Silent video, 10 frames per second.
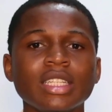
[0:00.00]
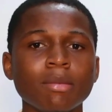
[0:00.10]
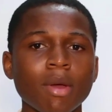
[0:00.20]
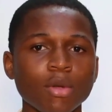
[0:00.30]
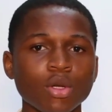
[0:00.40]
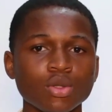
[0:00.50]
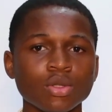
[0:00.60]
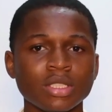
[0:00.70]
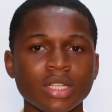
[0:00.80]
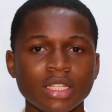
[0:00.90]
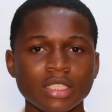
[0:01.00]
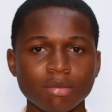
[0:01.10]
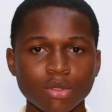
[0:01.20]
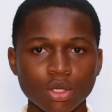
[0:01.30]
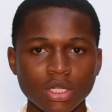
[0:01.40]
the membranosus is
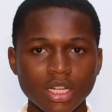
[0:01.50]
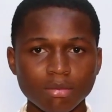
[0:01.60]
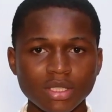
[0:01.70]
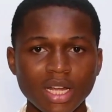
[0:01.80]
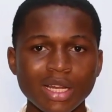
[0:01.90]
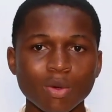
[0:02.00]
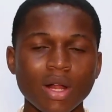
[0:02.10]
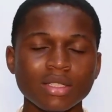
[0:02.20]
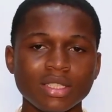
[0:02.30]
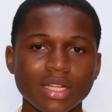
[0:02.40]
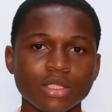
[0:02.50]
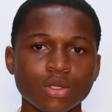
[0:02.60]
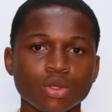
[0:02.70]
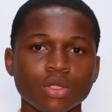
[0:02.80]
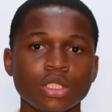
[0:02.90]
located medially while the
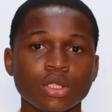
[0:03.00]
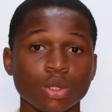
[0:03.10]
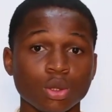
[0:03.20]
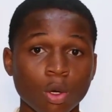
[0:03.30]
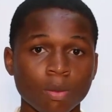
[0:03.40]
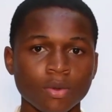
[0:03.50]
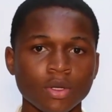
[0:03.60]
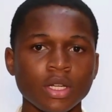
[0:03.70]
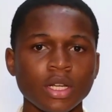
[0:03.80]
tendinosus is on top,